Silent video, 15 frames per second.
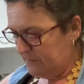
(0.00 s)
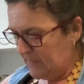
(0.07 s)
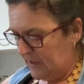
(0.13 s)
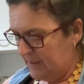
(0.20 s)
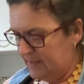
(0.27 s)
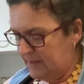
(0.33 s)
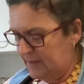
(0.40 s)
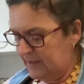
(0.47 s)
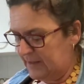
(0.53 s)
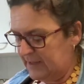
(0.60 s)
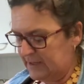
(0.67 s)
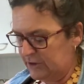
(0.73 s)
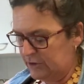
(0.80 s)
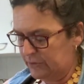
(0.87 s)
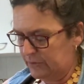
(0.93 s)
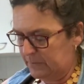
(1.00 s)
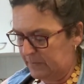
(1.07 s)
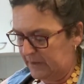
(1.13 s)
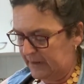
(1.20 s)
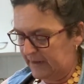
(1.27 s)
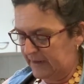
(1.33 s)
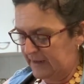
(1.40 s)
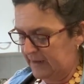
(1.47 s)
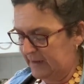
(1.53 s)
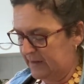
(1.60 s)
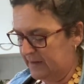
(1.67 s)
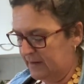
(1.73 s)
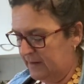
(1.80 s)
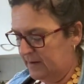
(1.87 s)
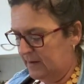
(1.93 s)
then these should be
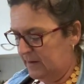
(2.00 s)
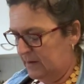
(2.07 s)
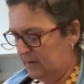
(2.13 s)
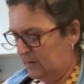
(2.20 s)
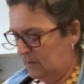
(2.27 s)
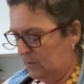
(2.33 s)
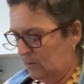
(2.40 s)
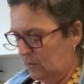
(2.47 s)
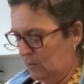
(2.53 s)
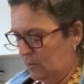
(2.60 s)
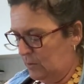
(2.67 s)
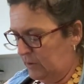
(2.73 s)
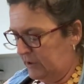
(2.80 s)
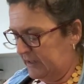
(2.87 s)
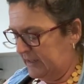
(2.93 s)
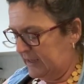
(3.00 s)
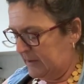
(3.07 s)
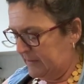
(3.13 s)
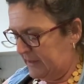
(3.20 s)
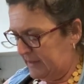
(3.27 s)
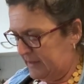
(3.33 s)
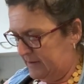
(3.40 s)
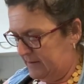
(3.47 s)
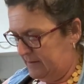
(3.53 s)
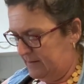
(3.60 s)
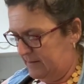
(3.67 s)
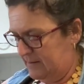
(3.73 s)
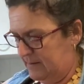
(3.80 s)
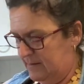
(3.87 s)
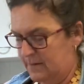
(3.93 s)
all yummy.
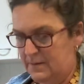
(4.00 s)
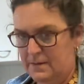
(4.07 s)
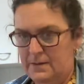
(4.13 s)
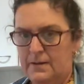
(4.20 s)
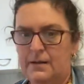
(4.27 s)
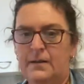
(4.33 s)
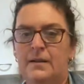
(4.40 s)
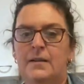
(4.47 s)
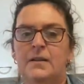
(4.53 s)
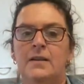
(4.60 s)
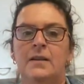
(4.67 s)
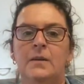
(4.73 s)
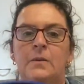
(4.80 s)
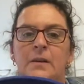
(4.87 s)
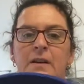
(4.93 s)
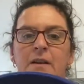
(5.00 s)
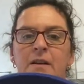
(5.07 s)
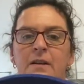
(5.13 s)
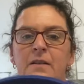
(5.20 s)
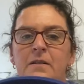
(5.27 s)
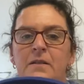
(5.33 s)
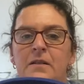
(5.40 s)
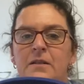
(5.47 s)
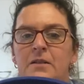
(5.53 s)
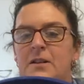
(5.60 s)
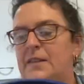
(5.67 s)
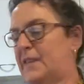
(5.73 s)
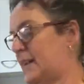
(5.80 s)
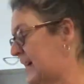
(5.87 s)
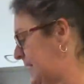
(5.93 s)
There we go, look
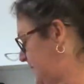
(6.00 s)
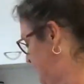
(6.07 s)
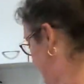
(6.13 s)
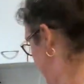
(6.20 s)
at that.